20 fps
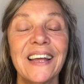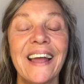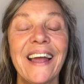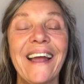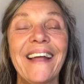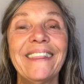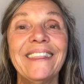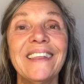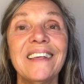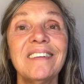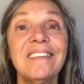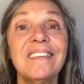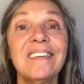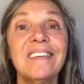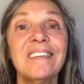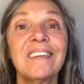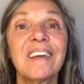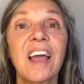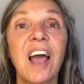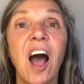and this
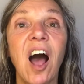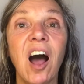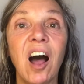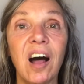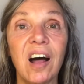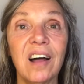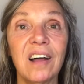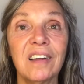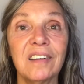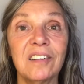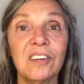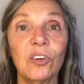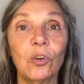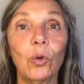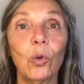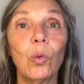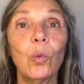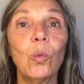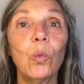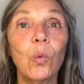is
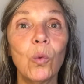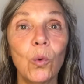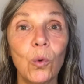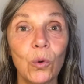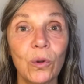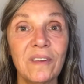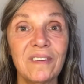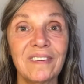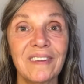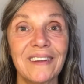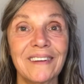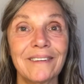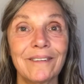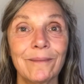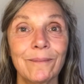cardinal water.